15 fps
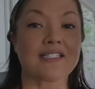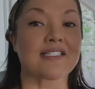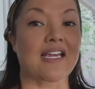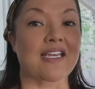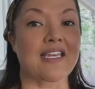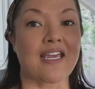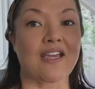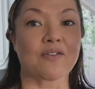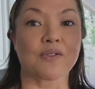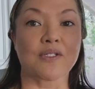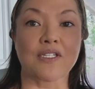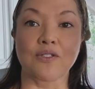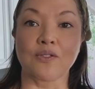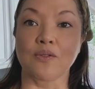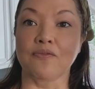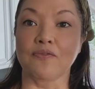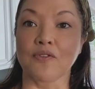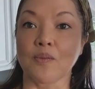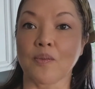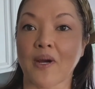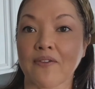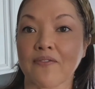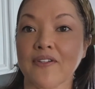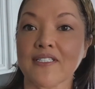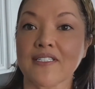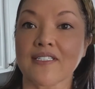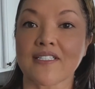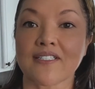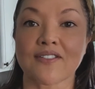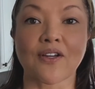I can't really do a full
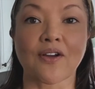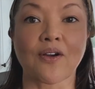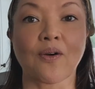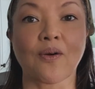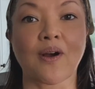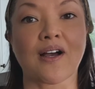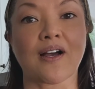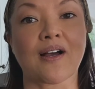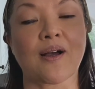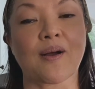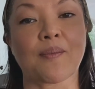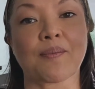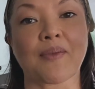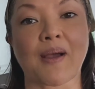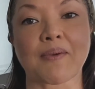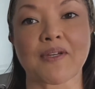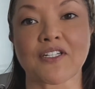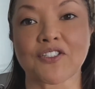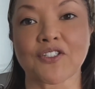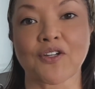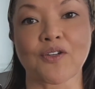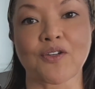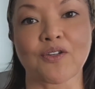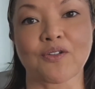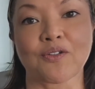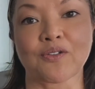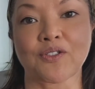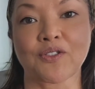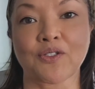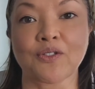breakfast, so I'm going to show you
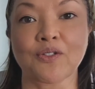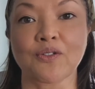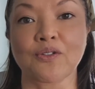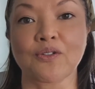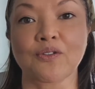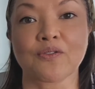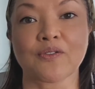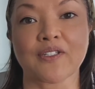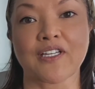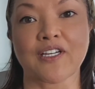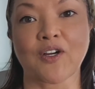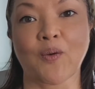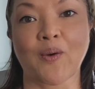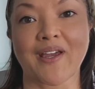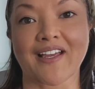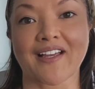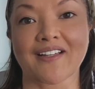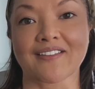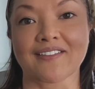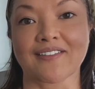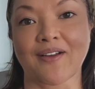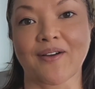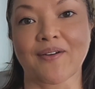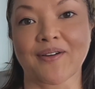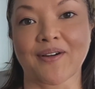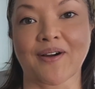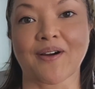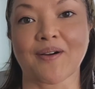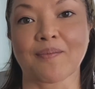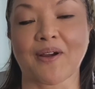two really quick
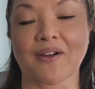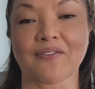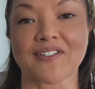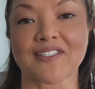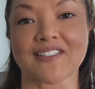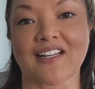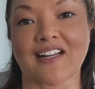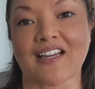low-carb breakfasts that I